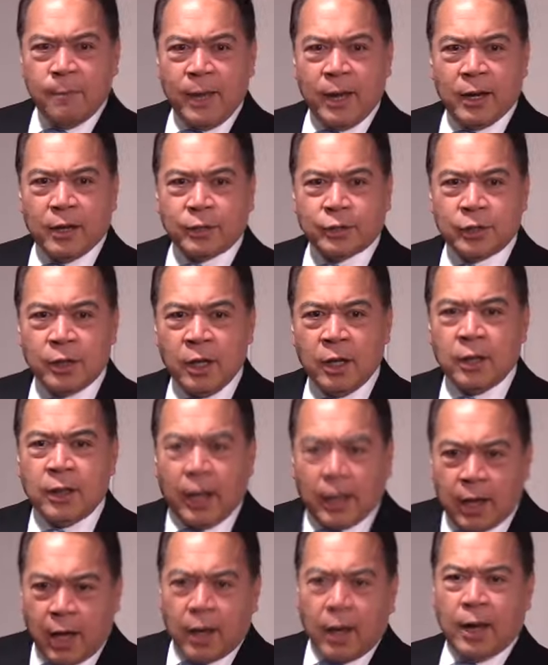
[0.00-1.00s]
minutes.
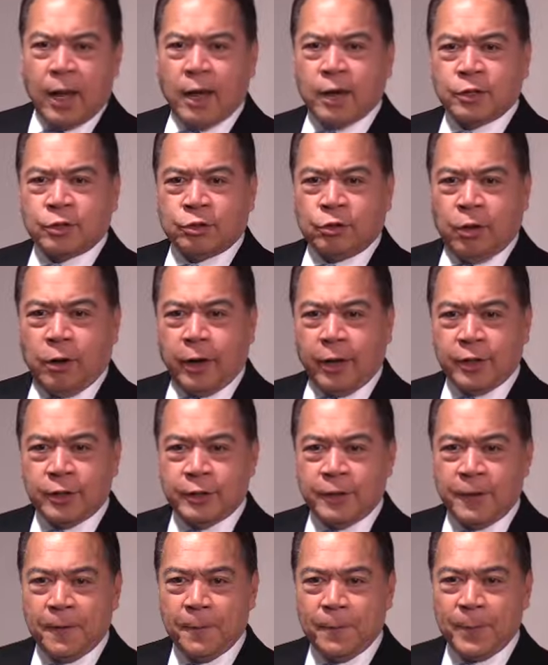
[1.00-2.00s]
They got a lot of
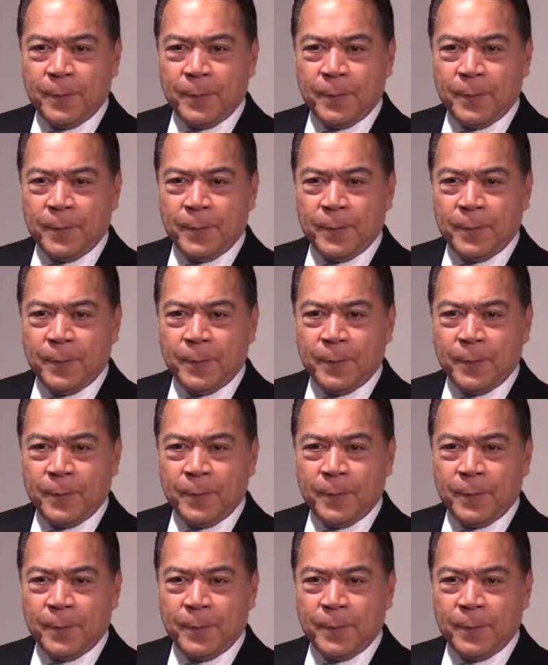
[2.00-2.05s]
stories.